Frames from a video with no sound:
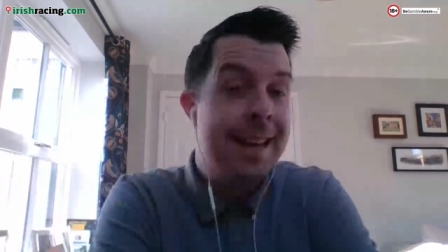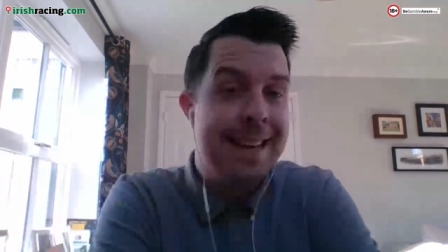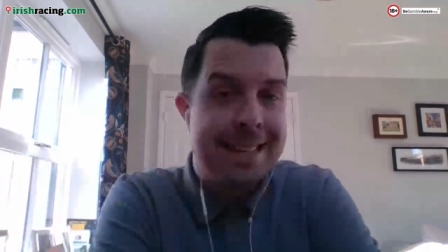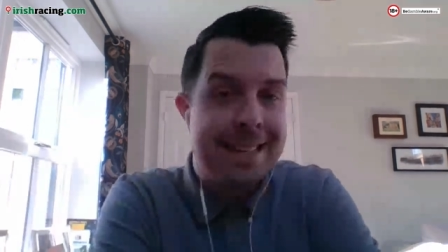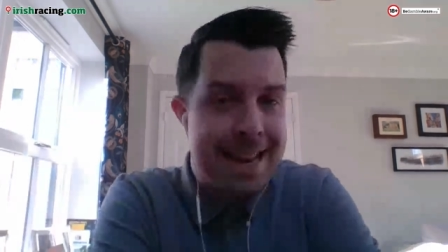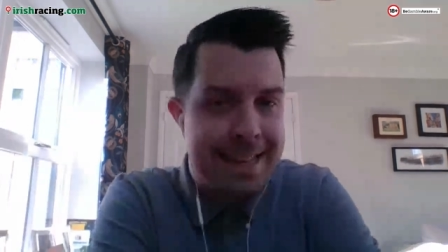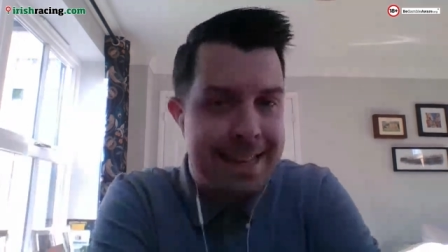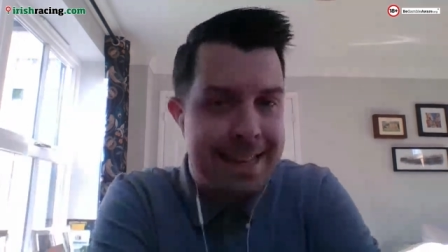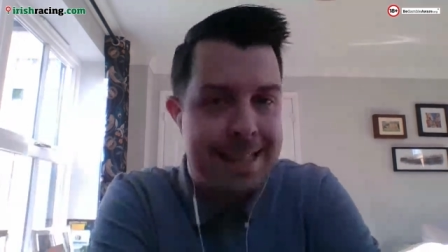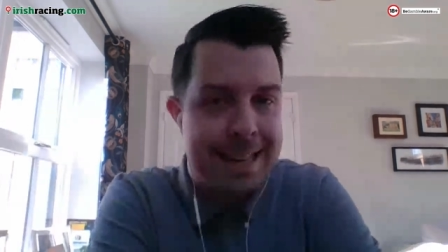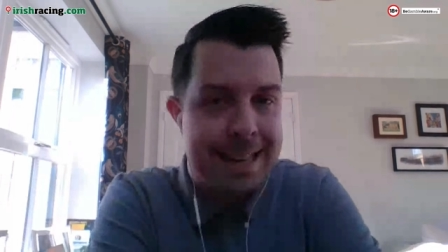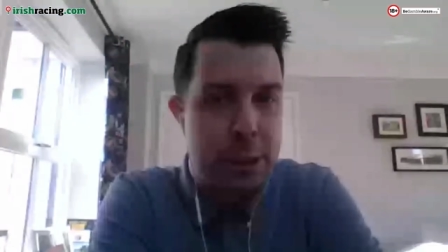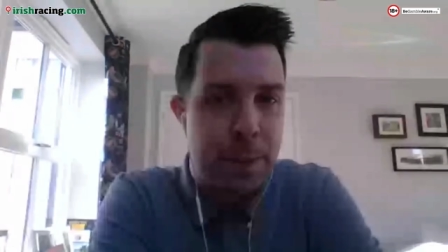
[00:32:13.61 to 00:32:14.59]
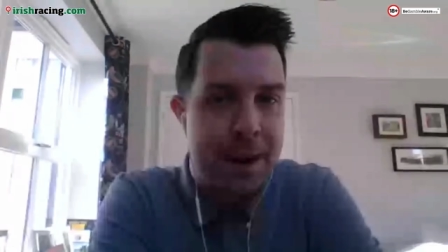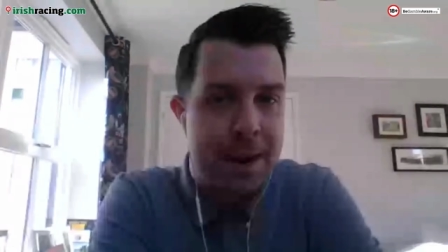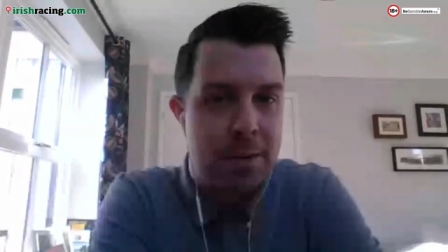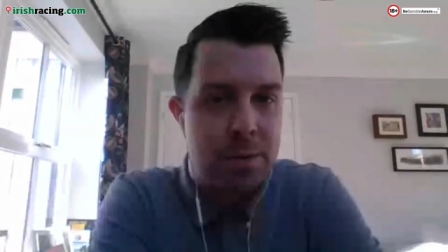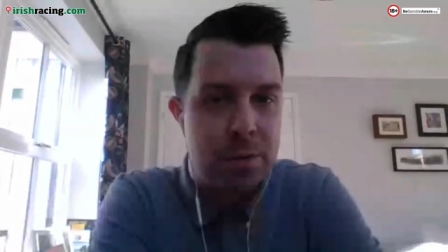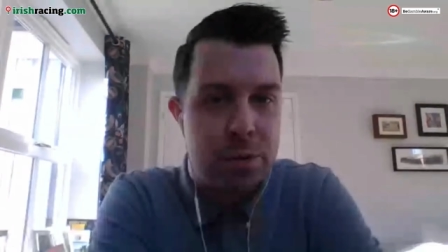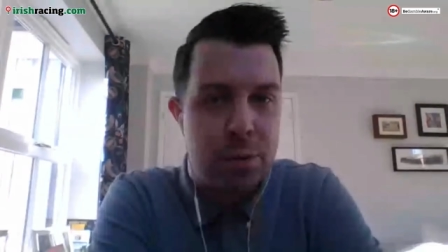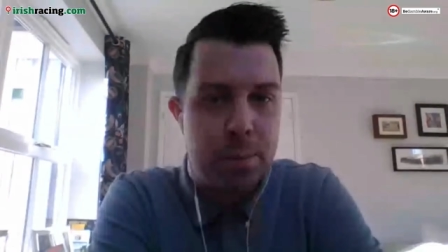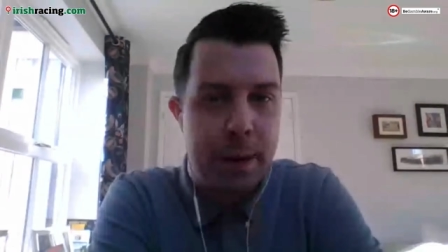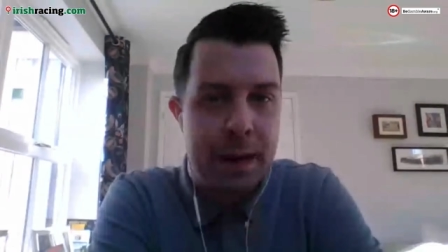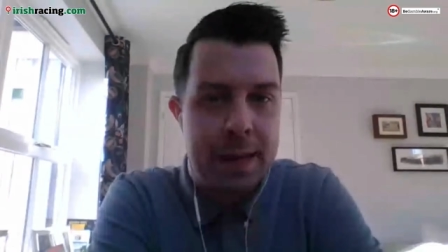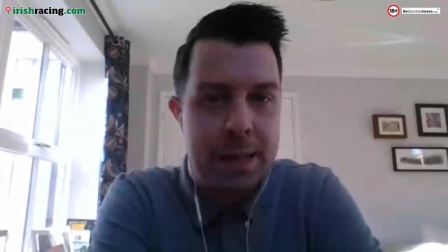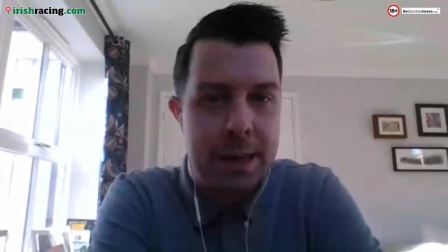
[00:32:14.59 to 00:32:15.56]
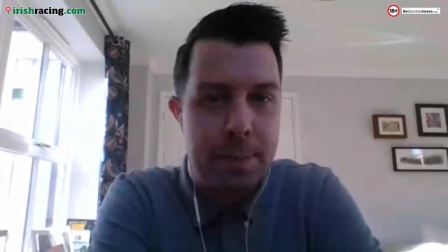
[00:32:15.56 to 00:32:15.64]
He's getting £6 from
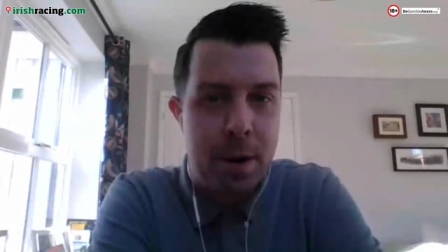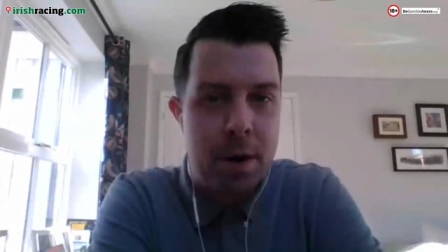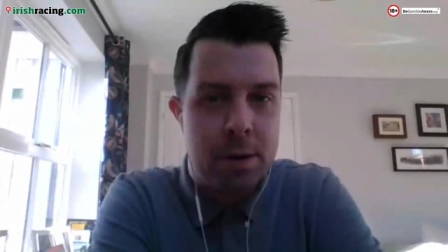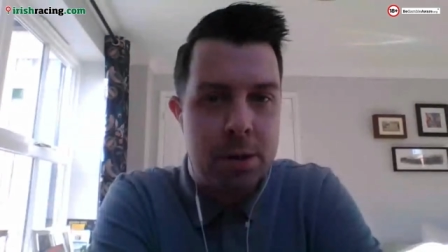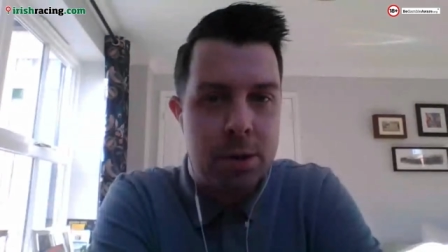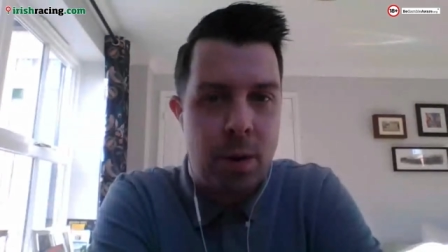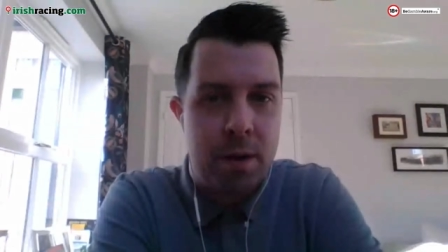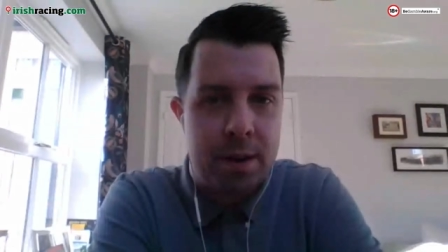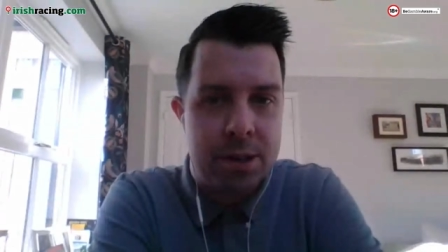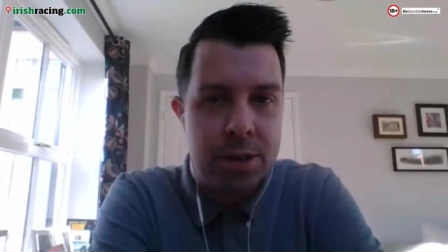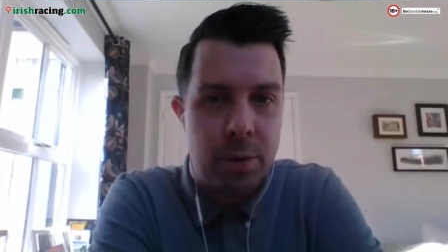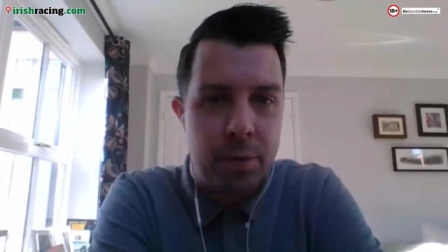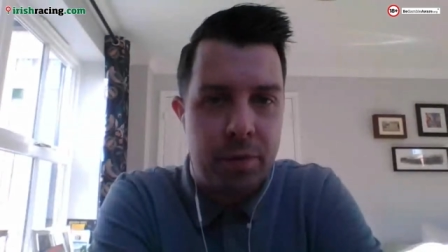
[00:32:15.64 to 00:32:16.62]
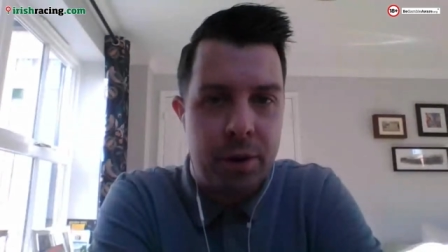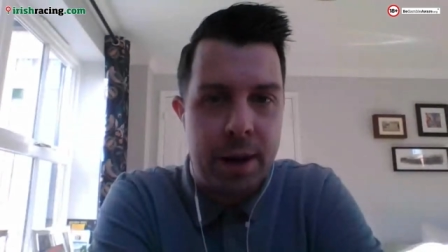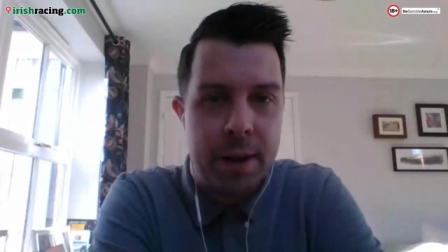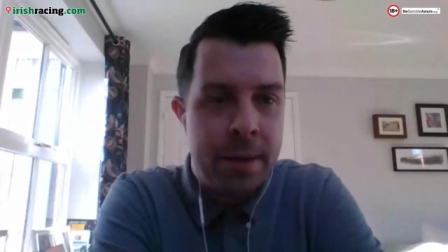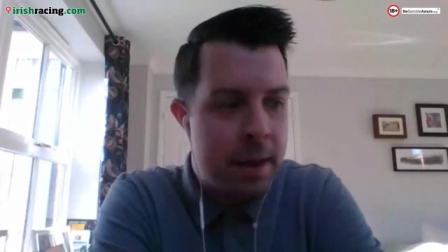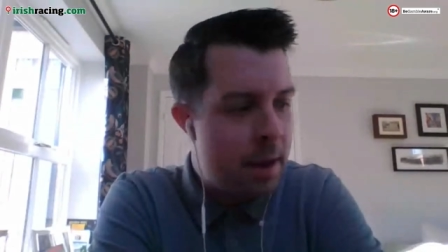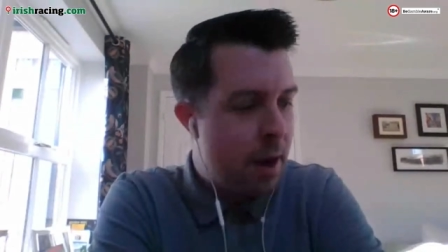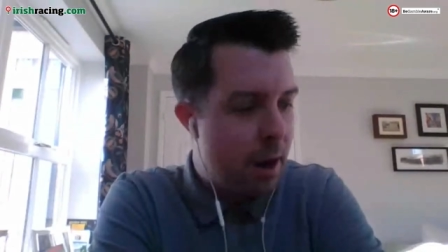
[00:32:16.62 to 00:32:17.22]
Paisley Park as well, let's not forget.